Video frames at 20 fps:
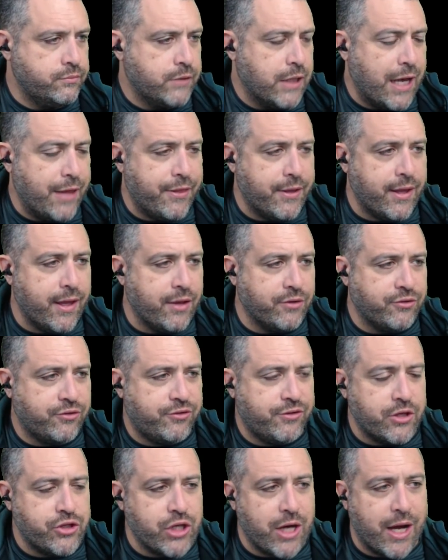I think he has
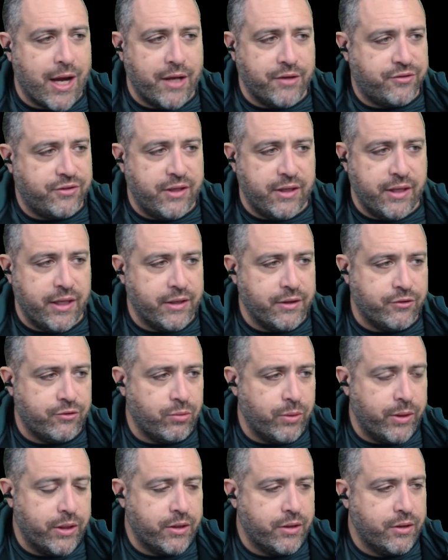such a high ceiling this
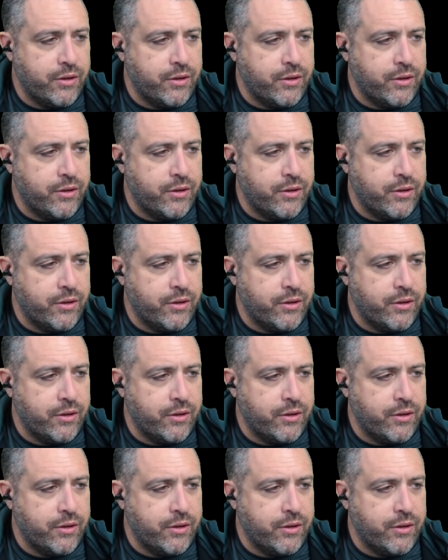week.